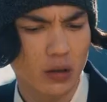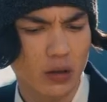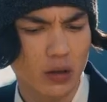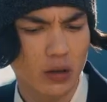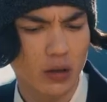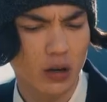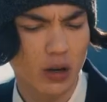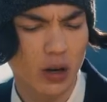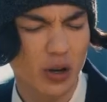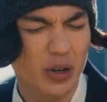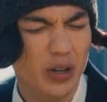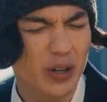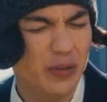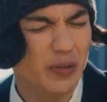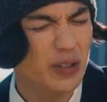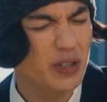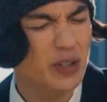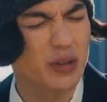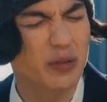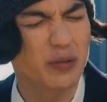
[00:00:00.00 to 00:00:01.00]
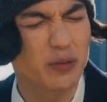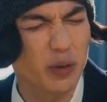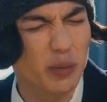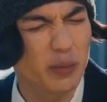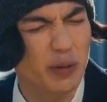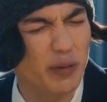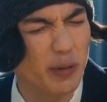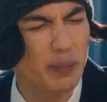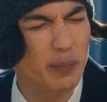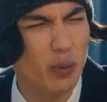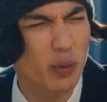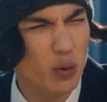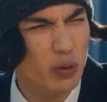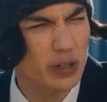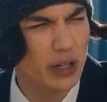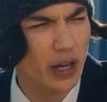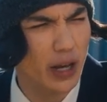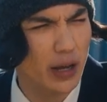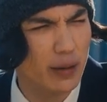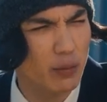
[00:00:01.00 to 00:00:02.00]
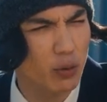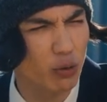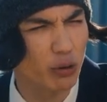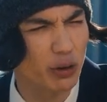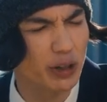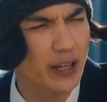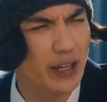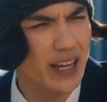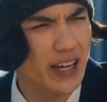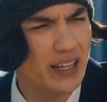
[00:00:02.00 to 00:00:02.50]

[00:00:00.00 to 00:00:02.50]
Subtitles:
it. If the victim pulls a Tao and fights back